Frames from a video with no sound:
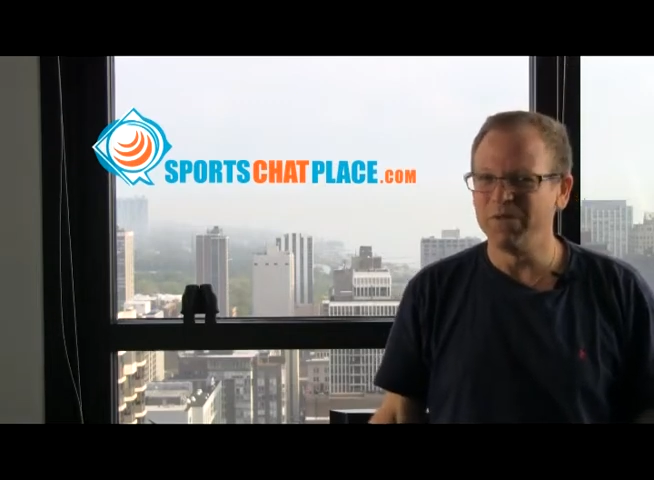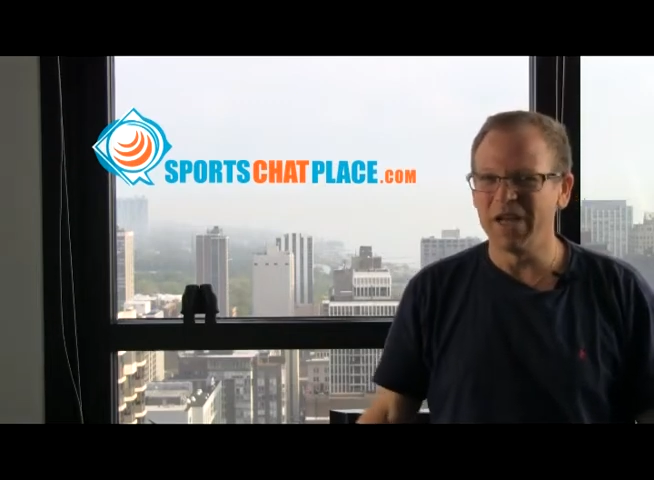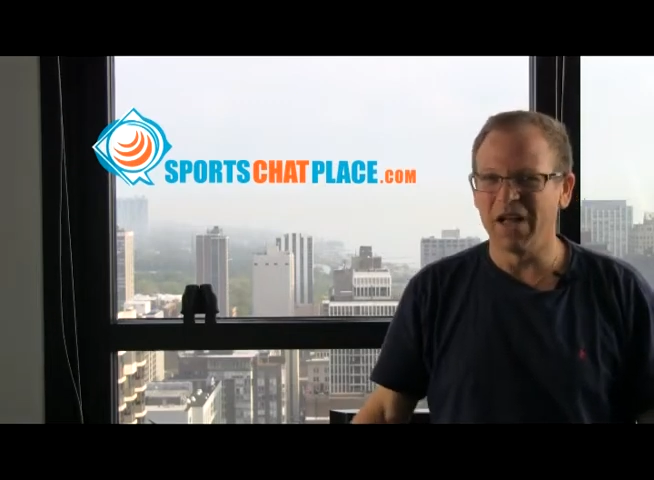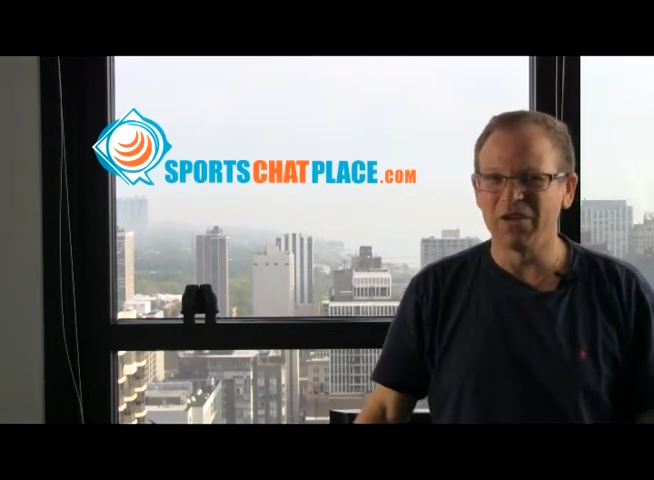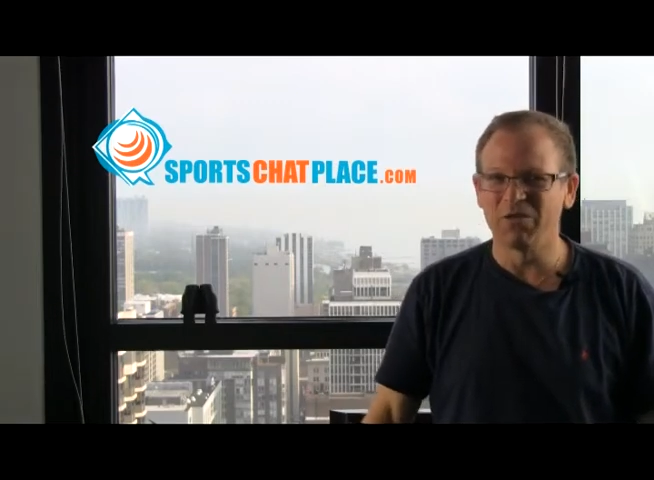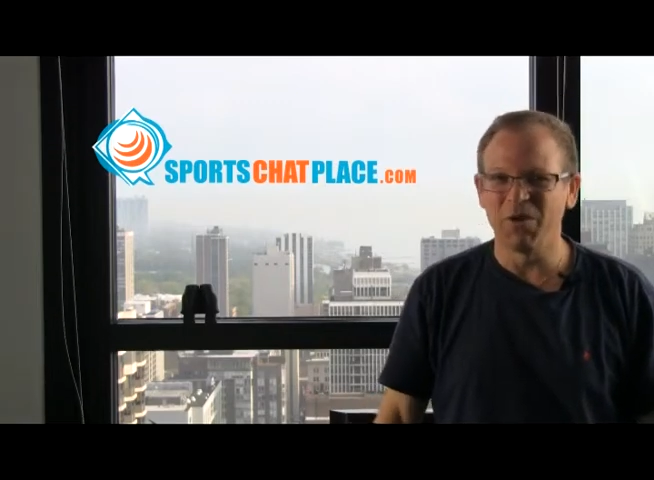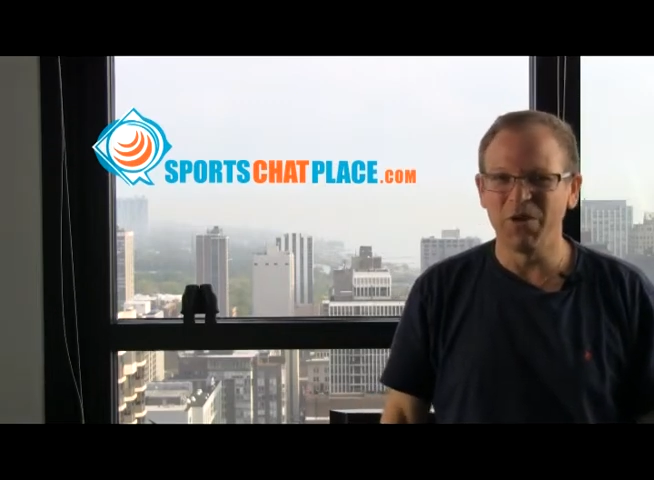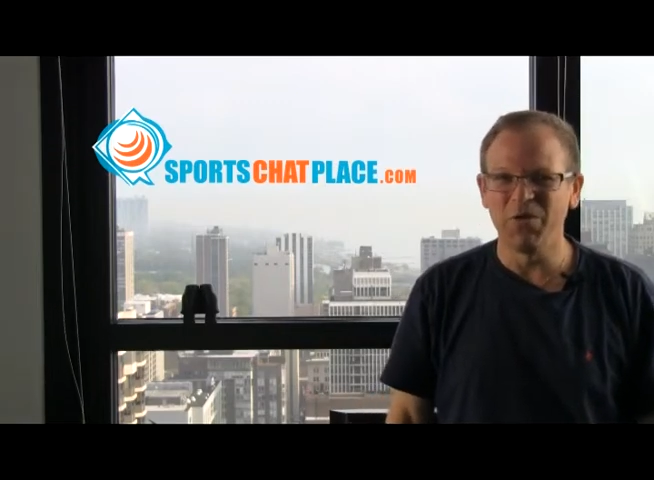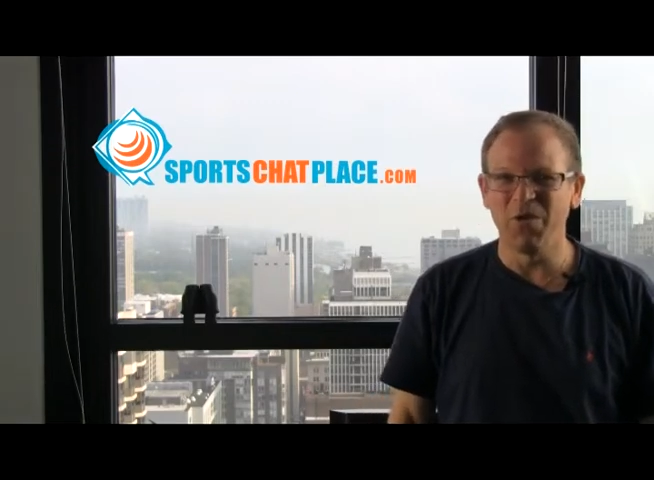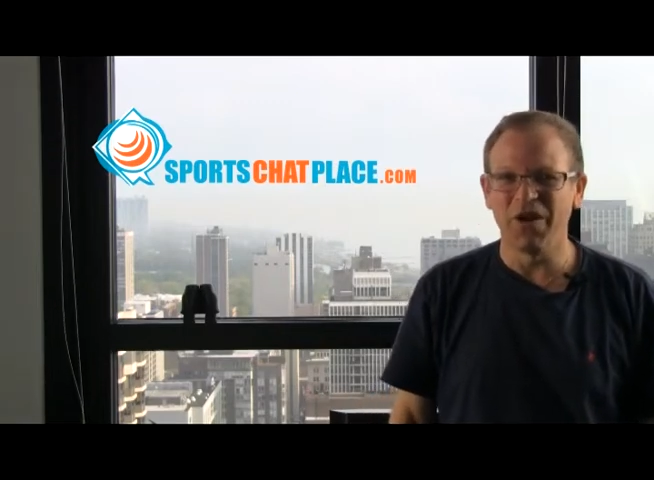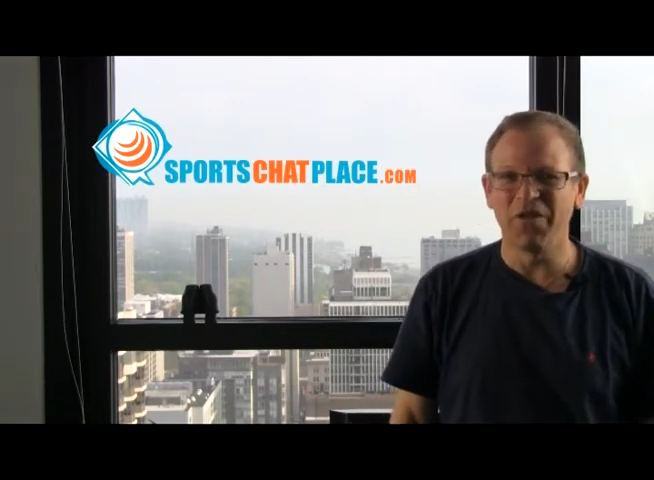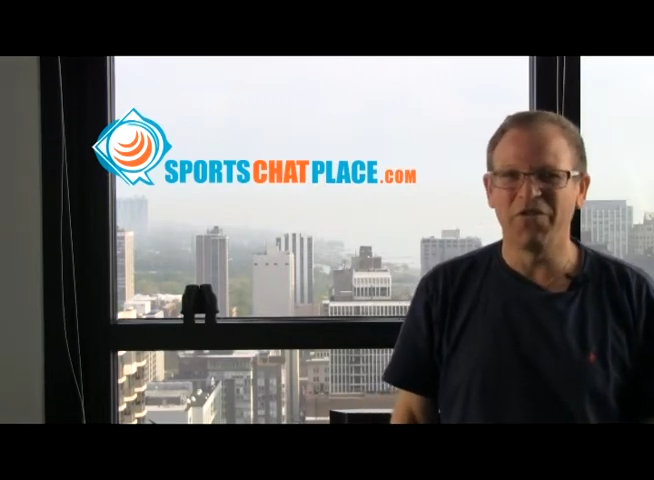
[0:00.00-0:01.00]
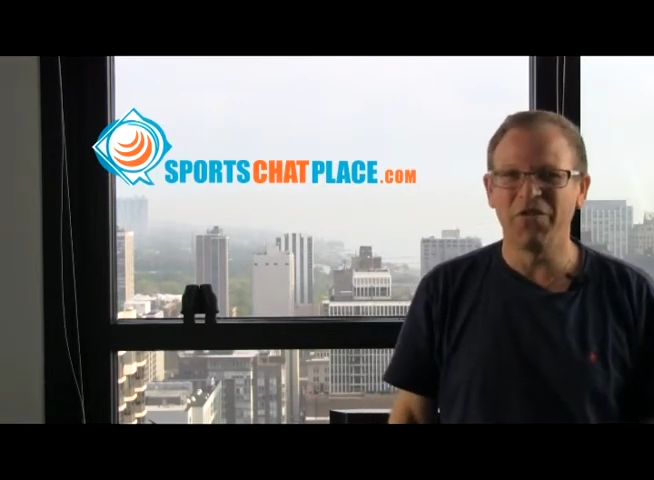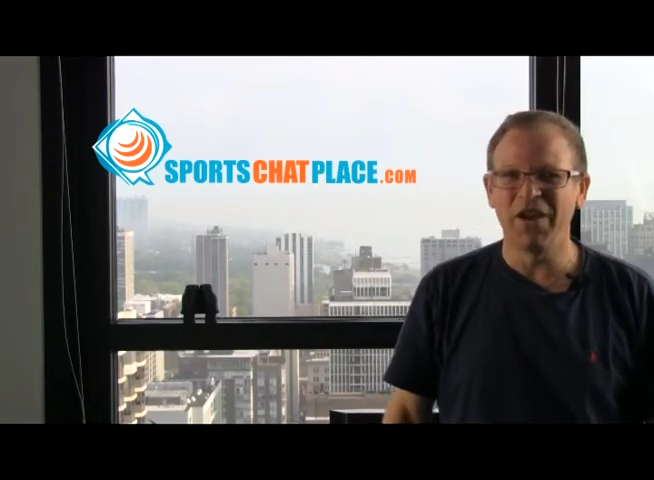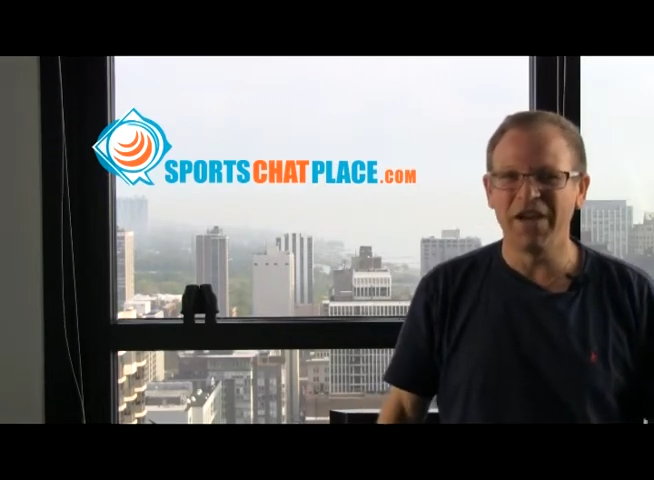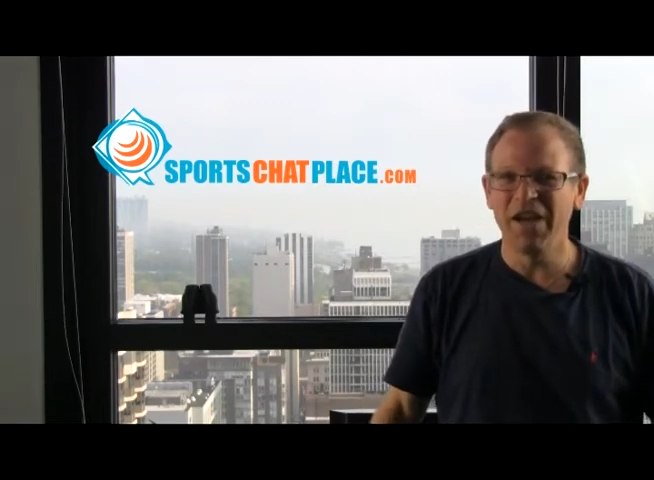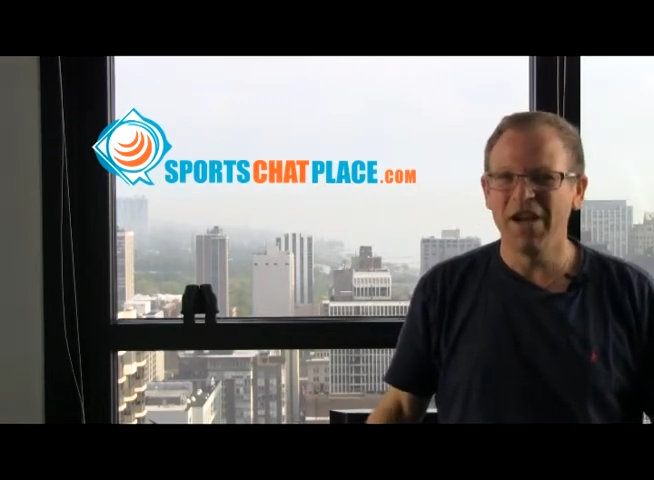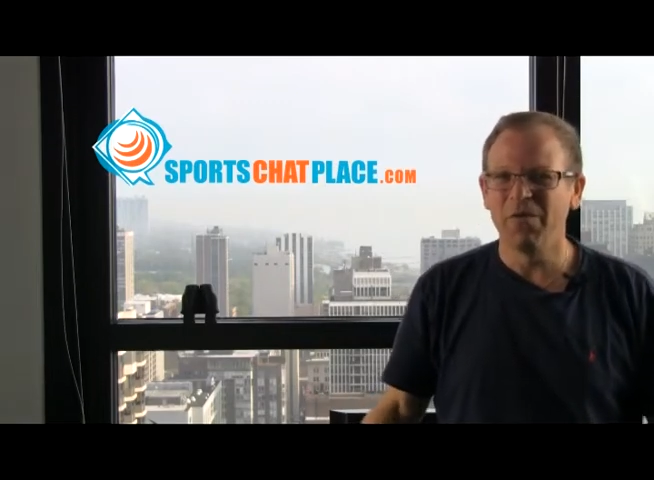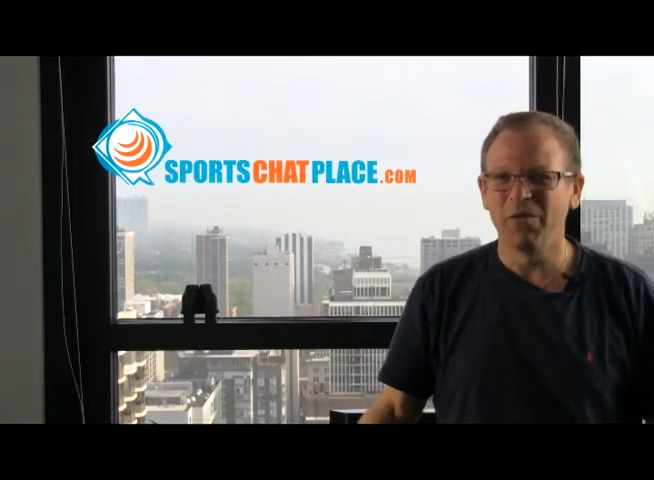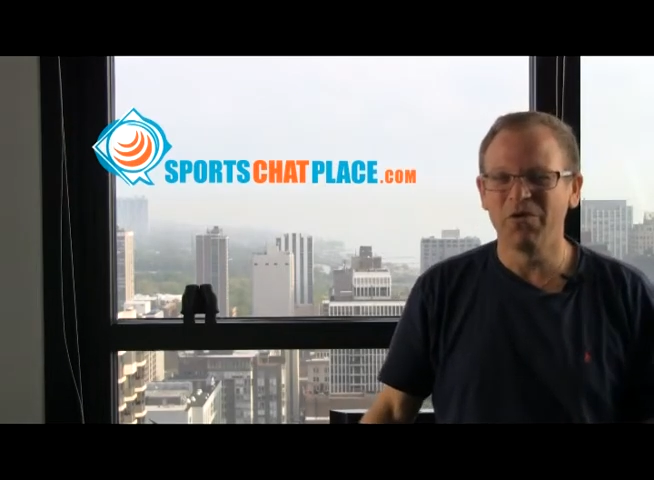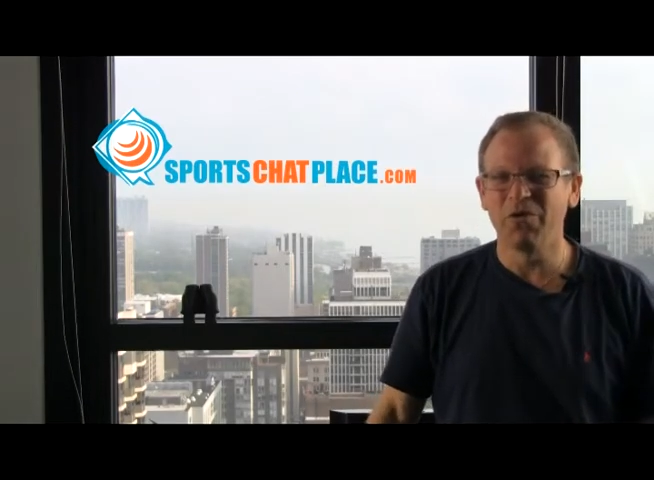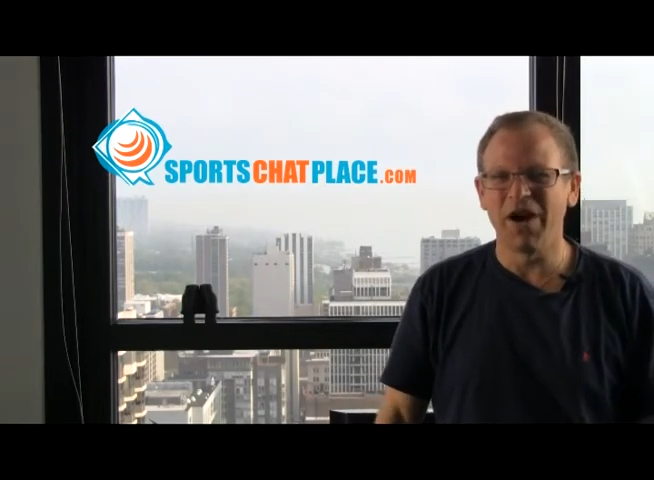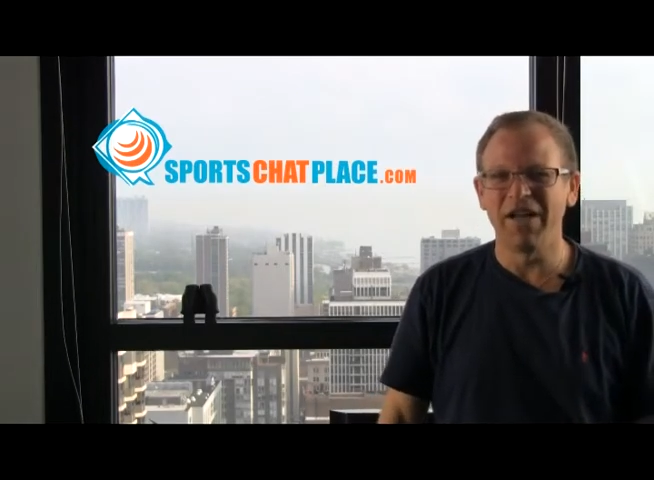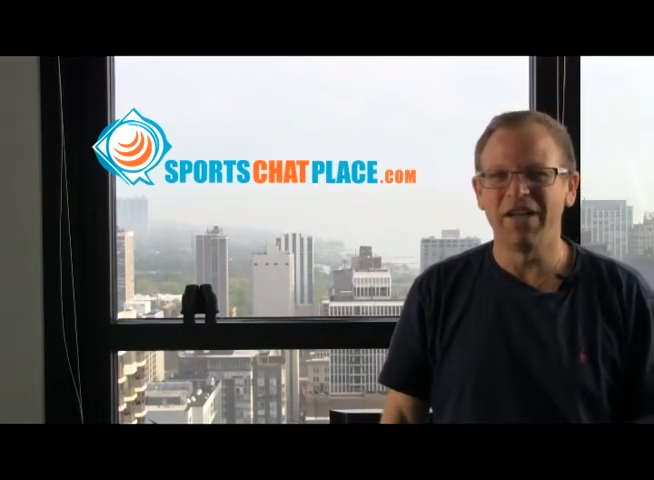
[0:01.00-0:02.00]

tell us what you want to see. We'll try